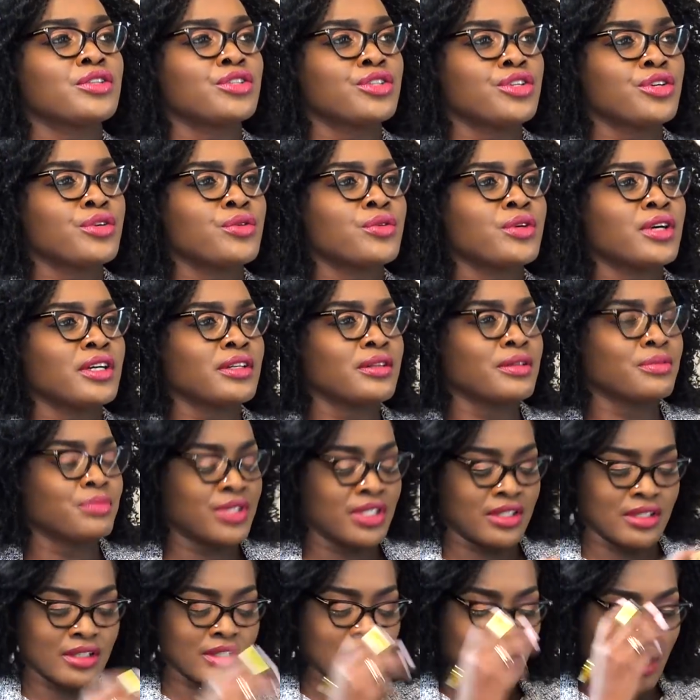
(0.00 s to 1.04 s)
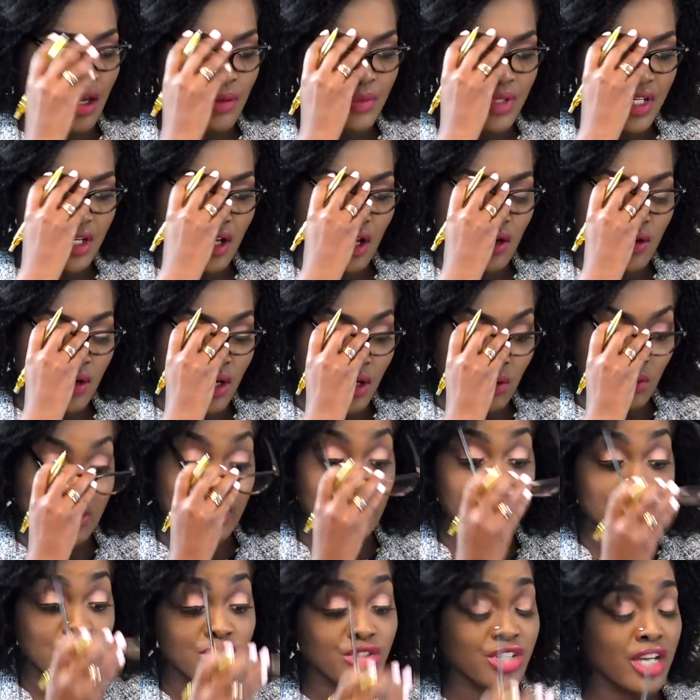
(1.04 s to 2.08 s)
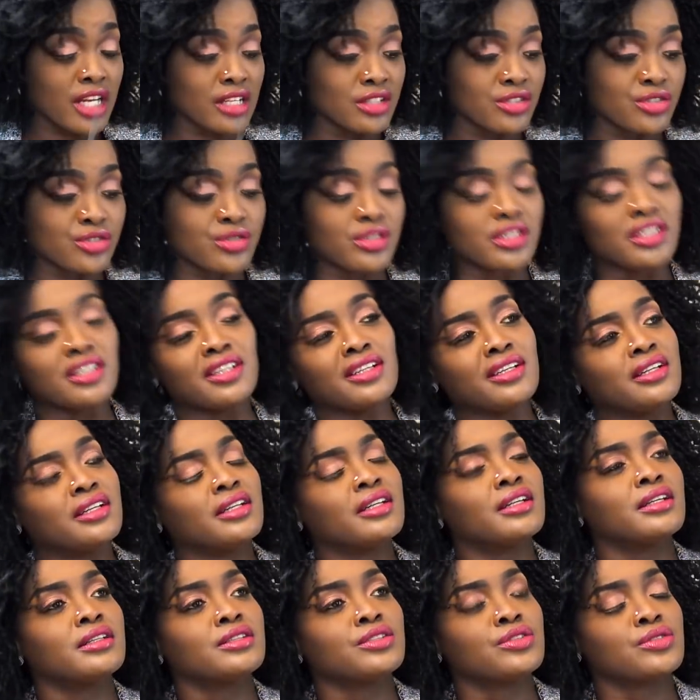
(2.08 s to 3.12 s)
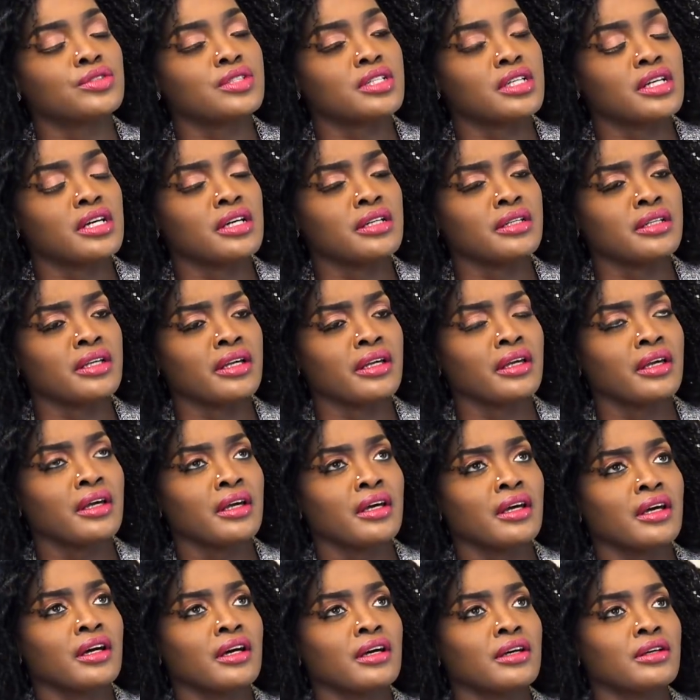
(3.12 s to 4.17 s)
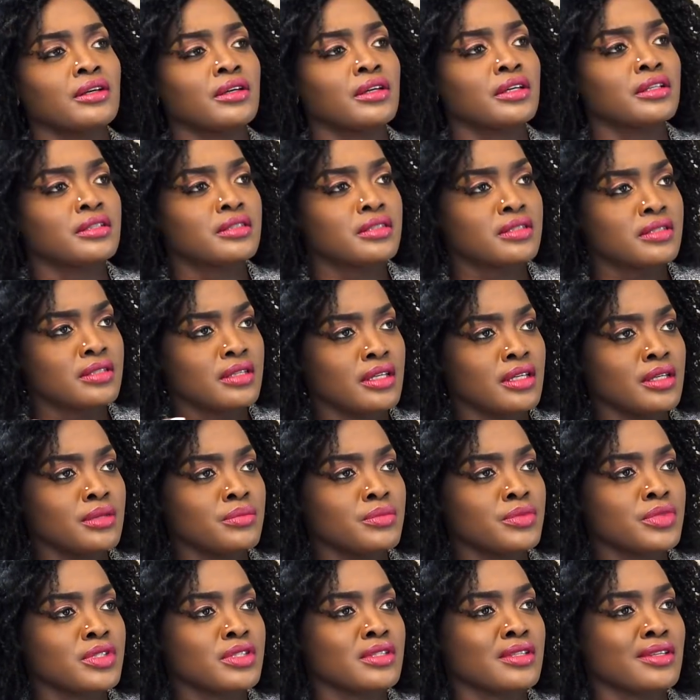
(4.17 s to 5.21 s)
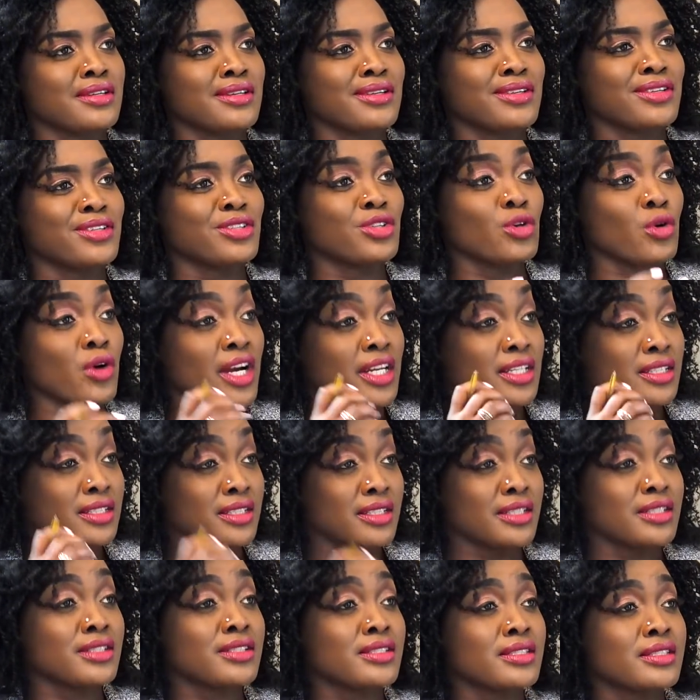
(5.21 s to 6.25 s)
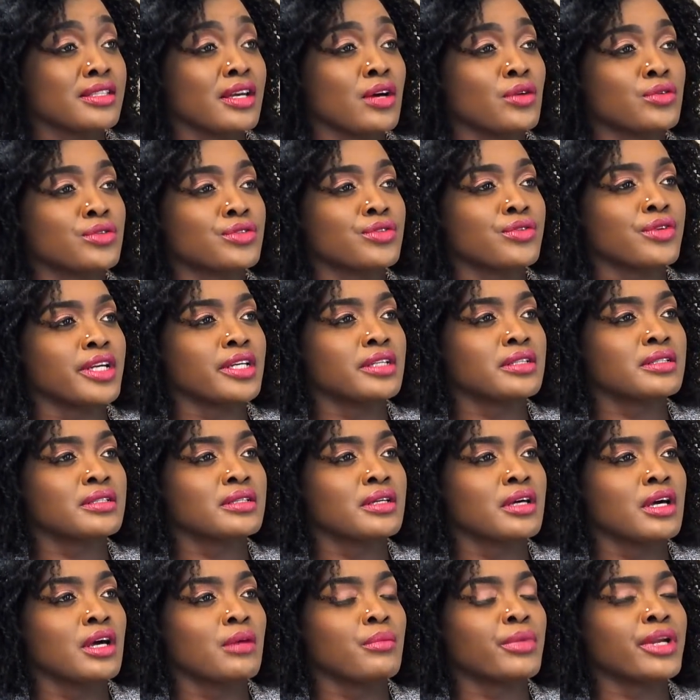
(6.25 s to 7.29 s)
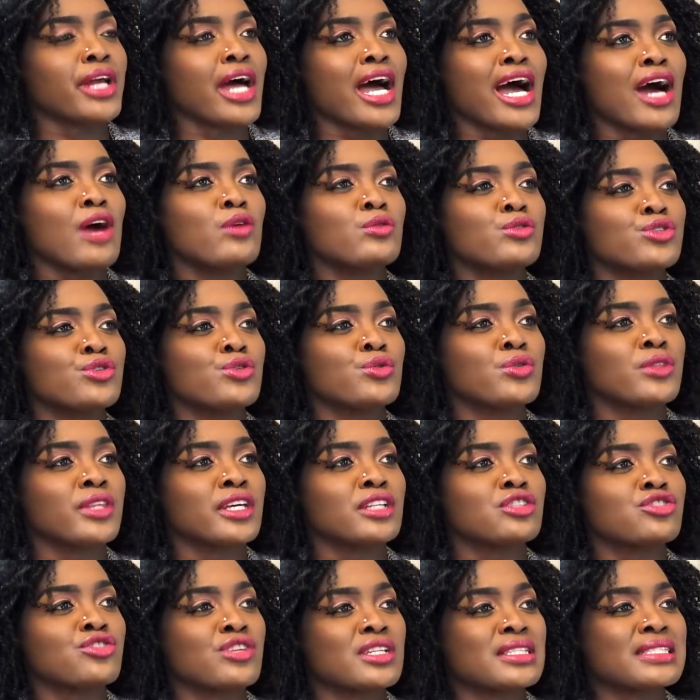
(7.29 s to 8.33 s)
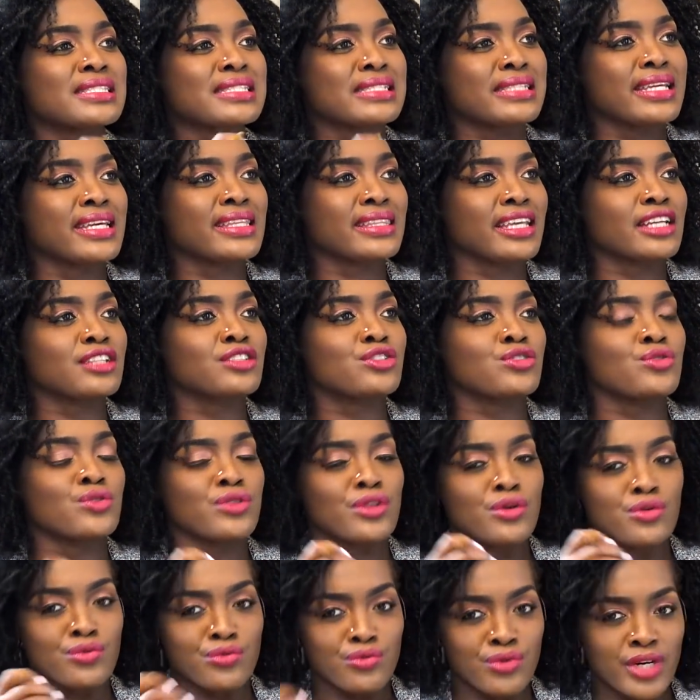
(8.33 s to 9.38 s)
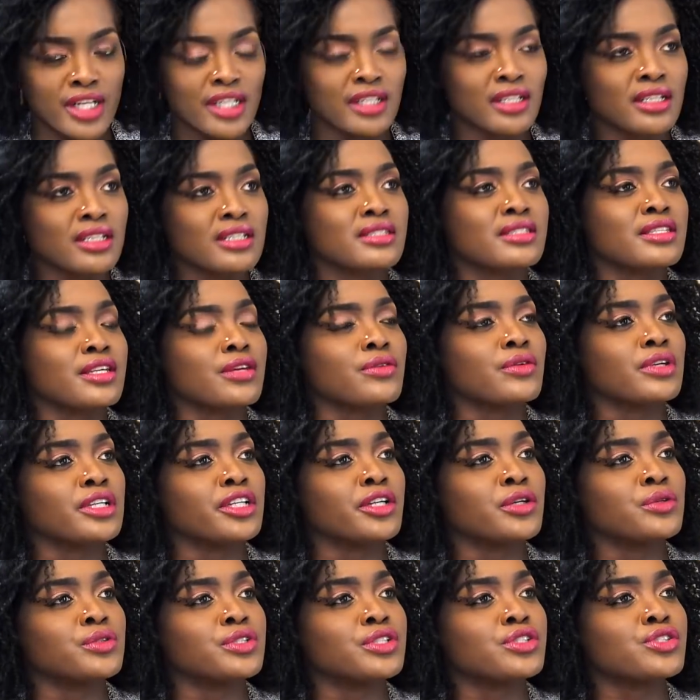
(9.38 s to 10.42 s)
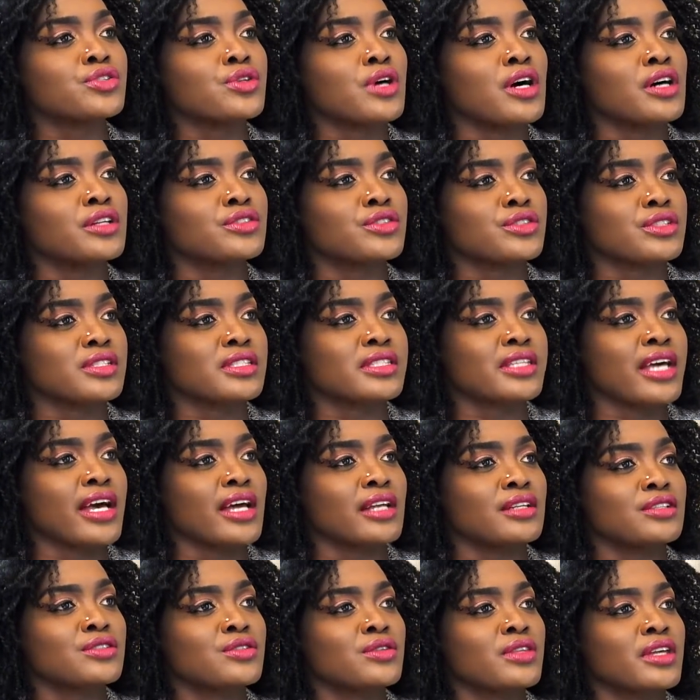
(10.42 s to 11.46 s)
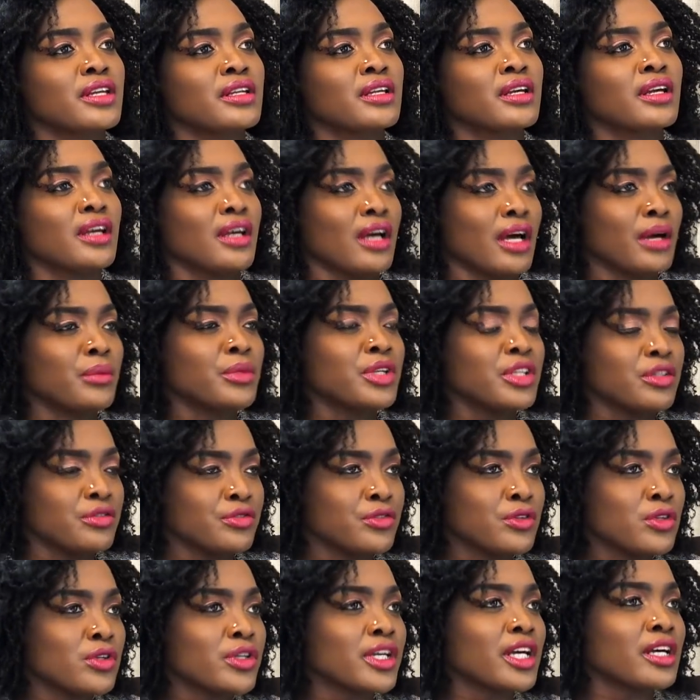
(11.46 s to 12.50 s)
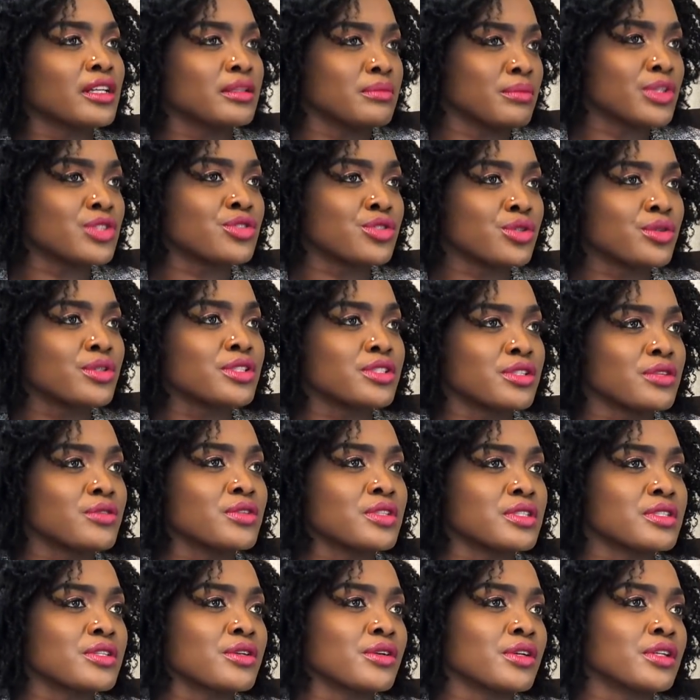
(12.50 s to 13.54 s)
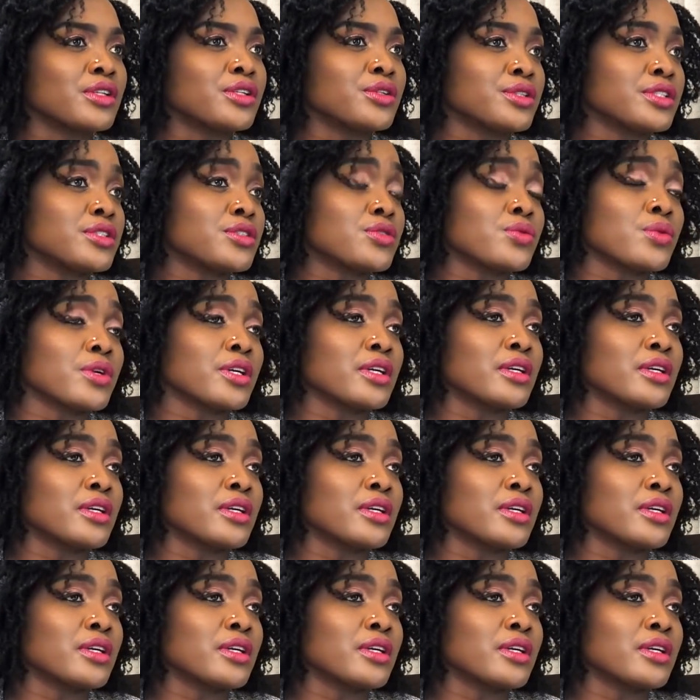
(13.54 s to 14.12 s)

You know, I mean, I would like to challenge you here, Dr. Kandeh. It seems your ideas sound great, but how do you then translate that to the regular Sierra Leonean to understand? So that, I mean, if you look at majority of the Sierra Leoneans who are